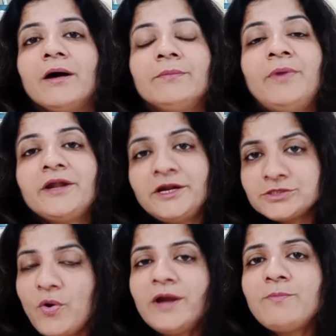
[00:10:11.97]
but it's
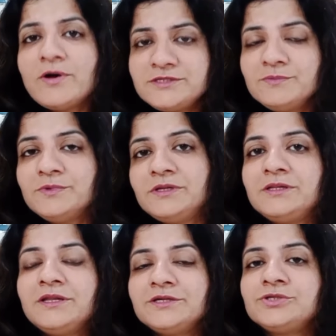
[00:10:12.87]
quite possible
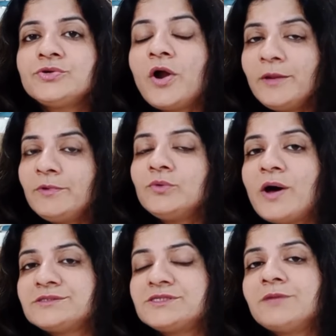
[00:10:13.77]
that you're not able to
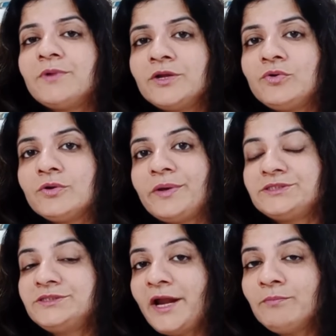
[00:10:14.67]
answer that particular
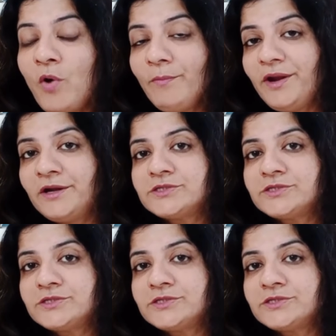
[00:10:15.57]
question that moment.